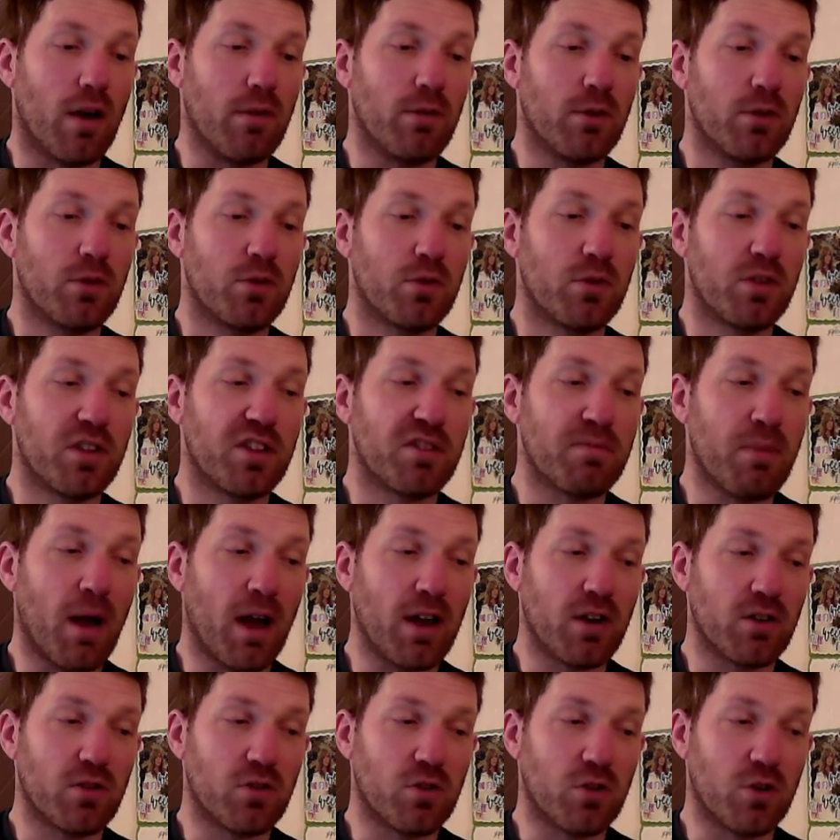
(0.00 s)
through the
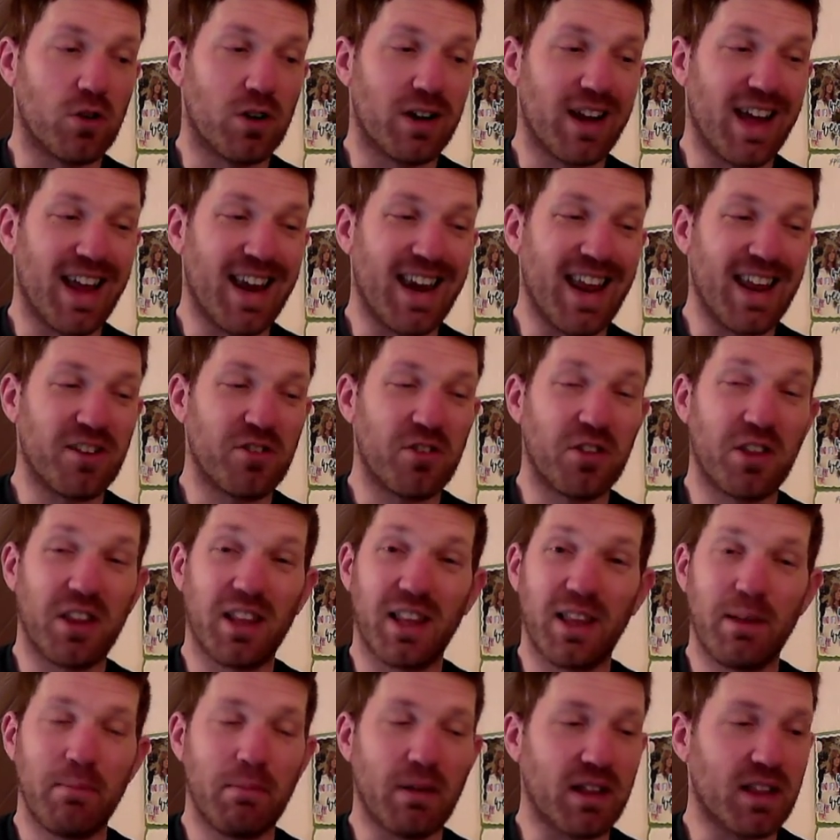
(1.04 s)
spinal cord and enter the
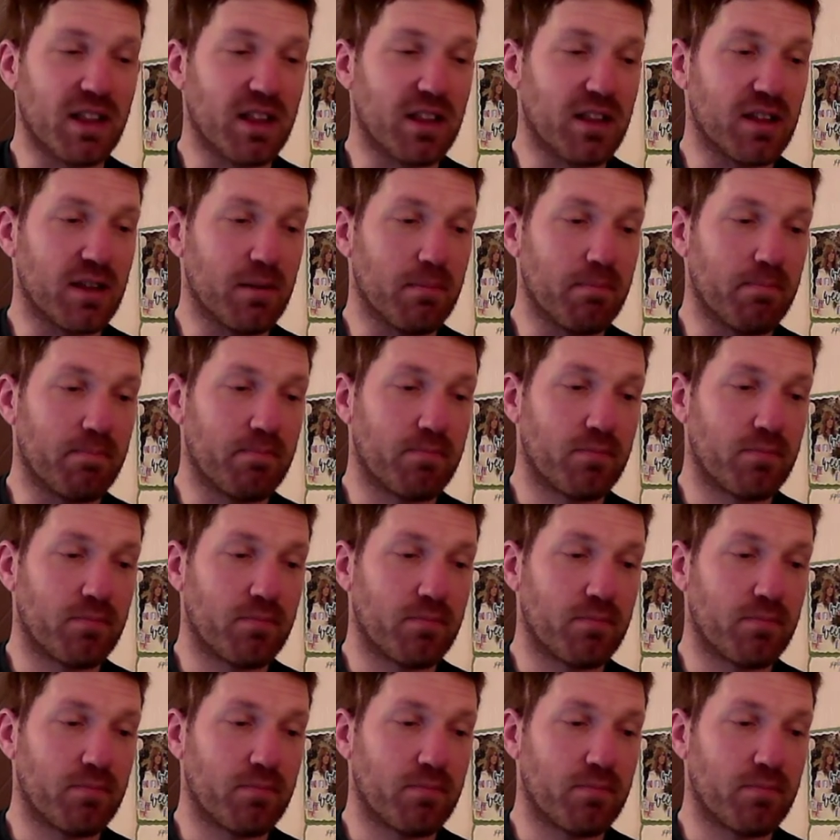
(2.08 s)
limbic system.